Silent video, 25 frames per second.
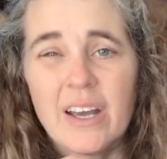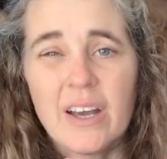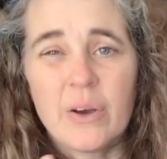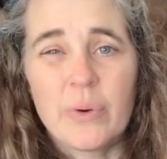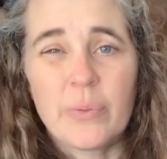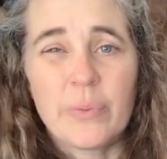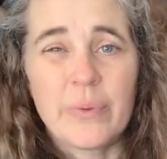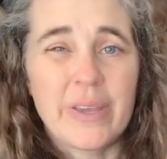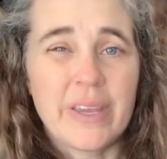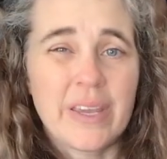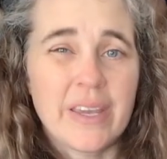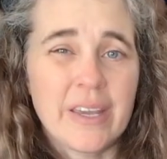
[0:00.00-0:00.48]
a
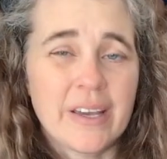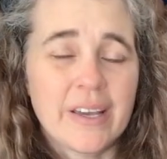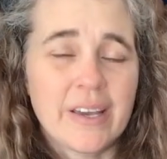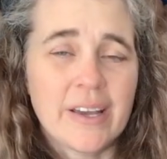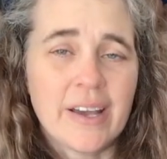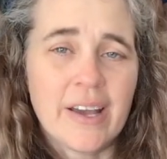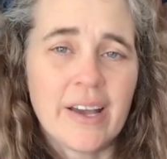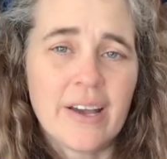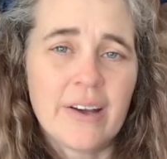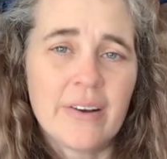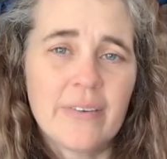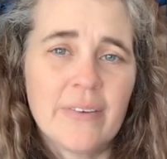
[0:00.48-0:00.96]
week
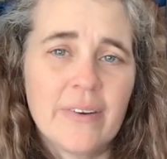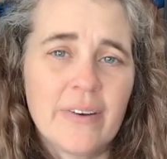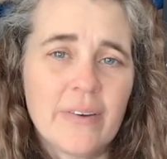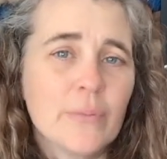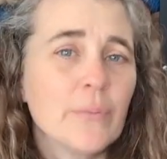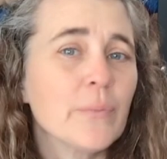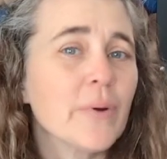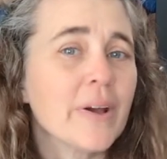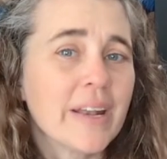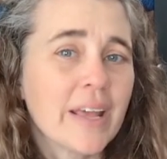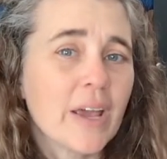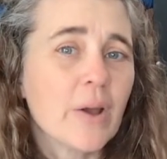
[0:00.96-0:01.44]
ago
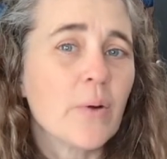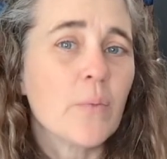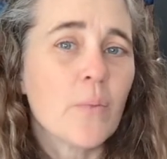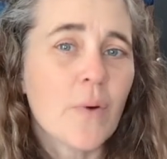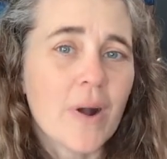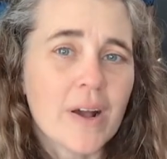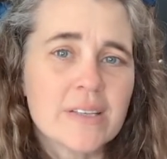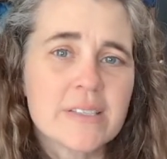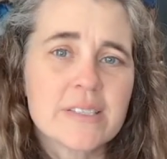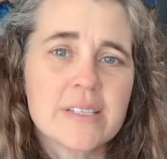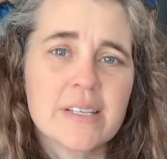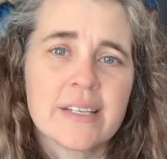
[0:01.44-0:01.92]
when I
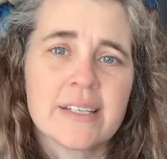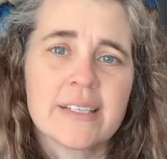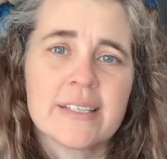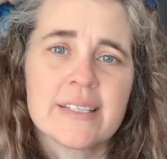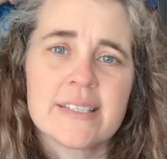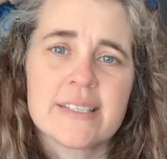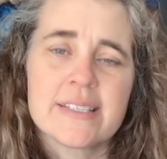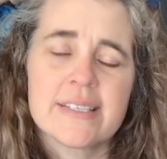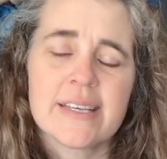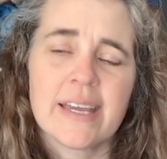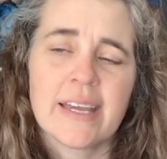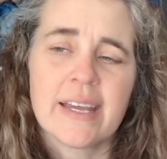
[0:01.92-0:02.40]

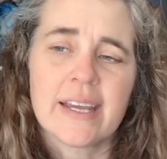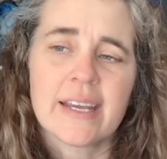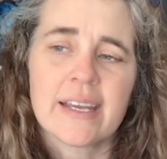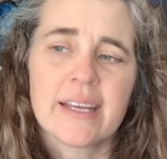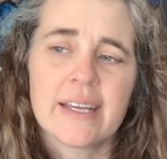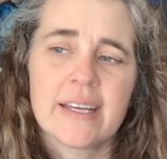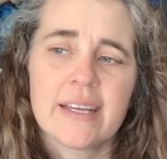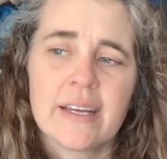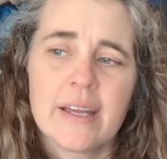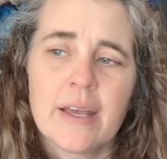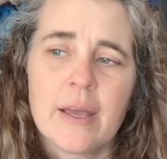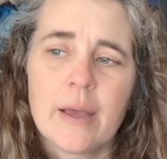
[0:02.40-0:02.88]
wasn't sick,
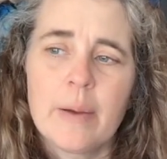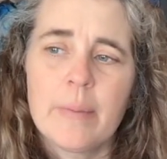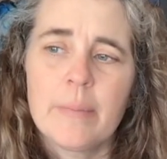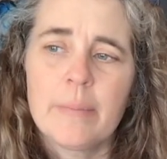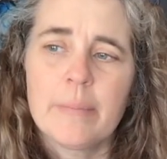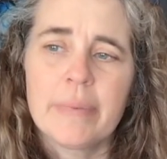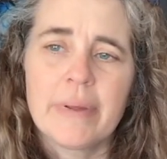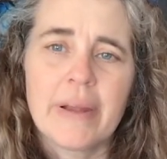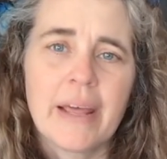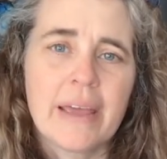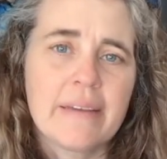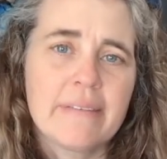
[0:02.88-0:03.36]

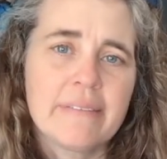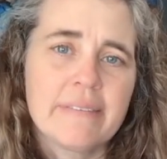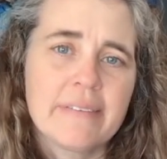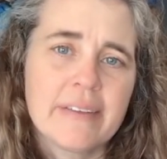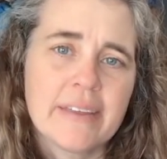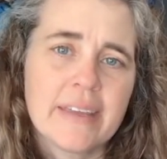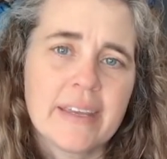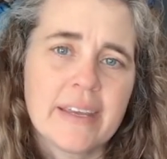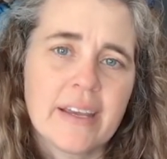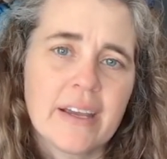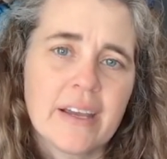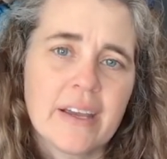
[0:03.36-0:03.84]
but I feel
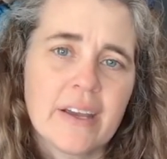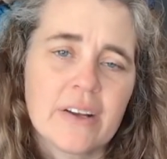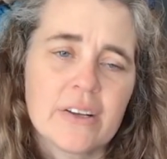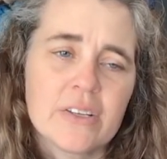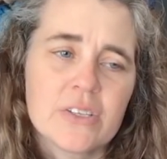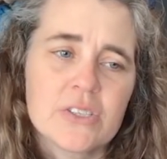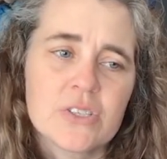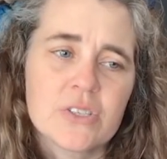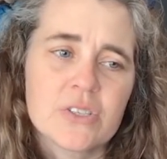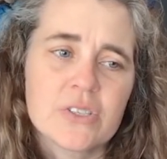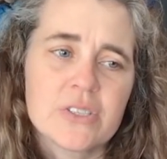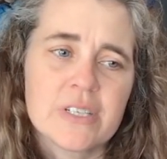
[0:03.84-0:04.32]
like I
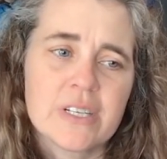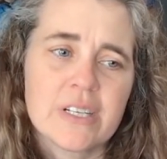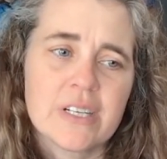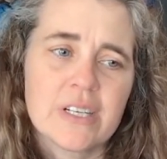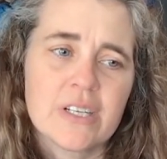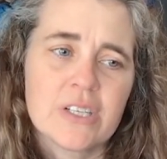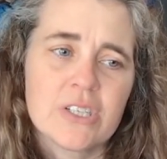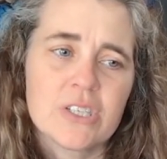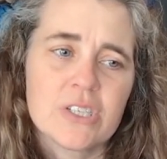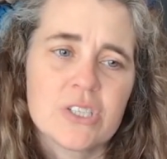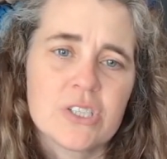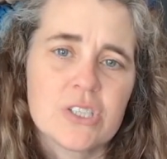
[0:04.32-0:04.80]
also
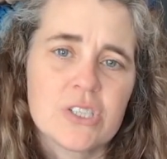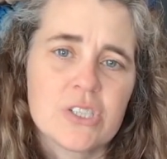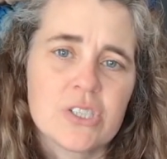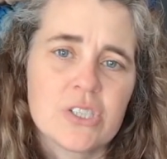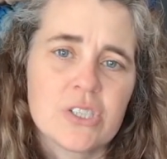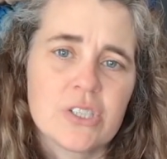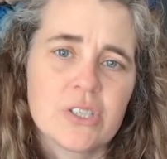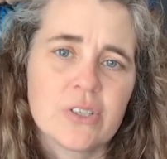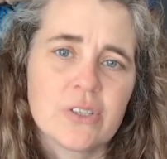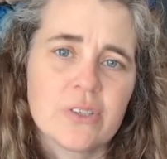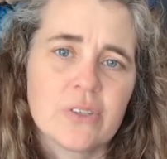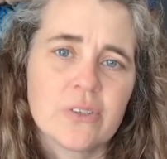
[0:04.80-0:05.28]
didn't
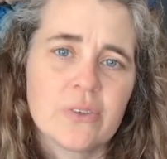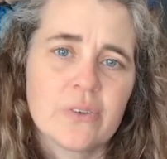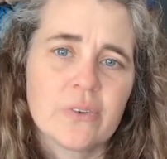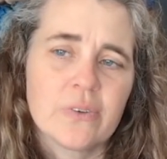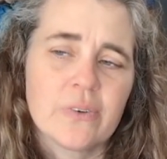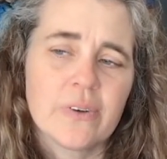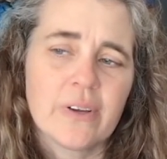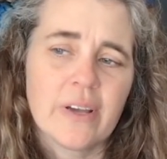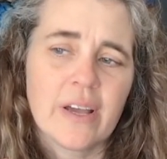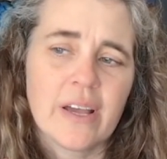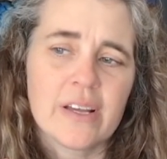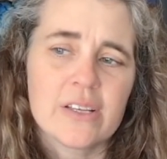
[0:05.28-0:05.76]
do
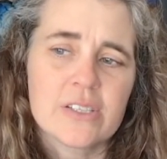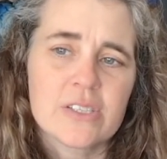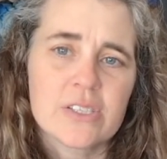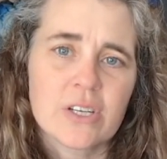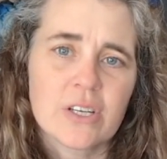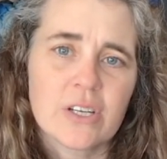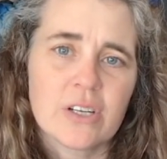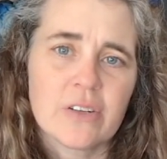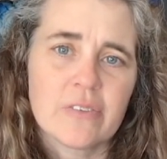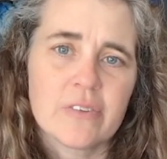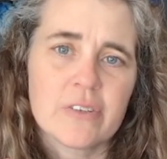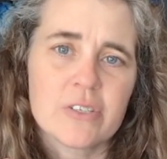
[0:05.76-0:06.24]
as
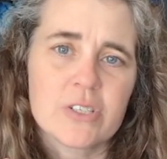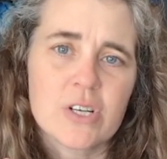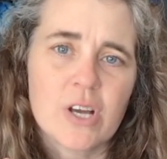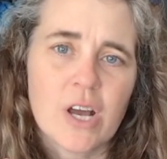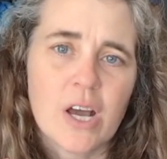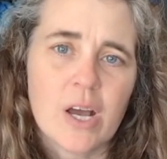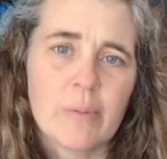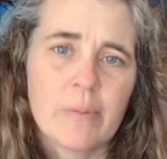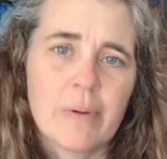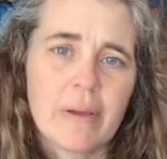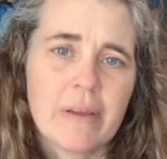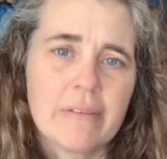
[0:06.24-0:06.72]
good of a
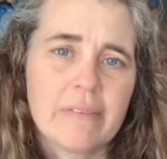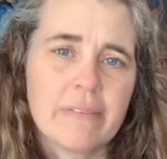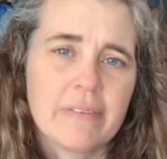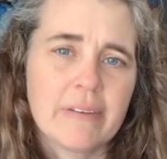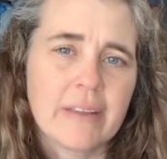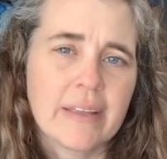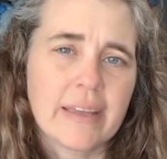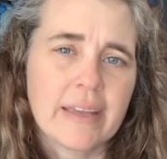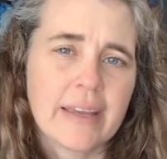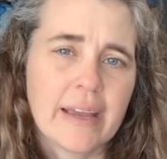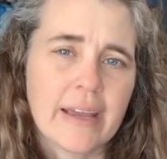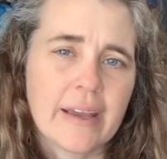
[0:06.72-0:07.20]
job. I
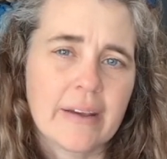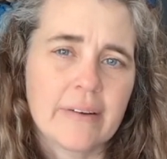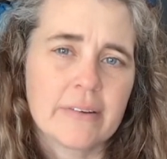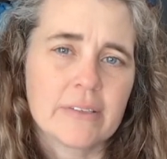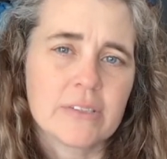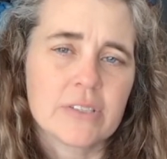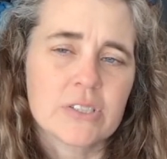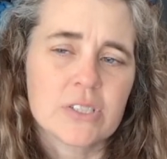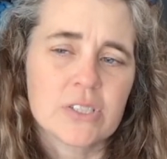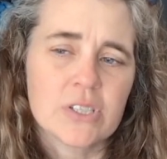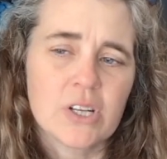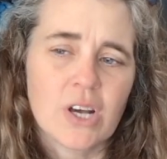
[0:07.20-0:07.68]
feel like I
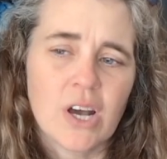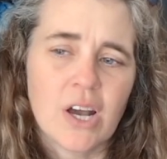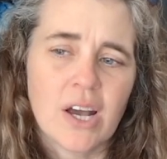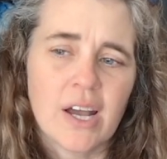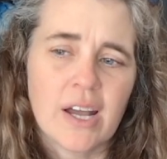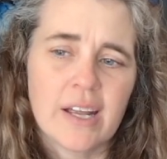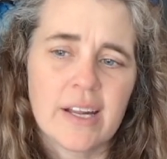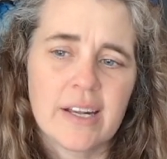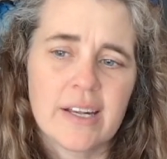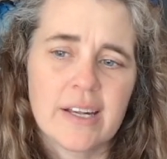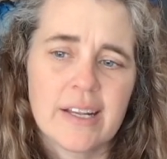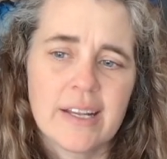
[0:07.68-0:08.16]
was
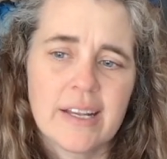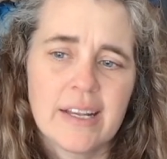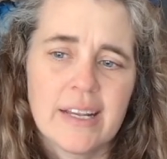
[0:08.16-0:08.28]
not,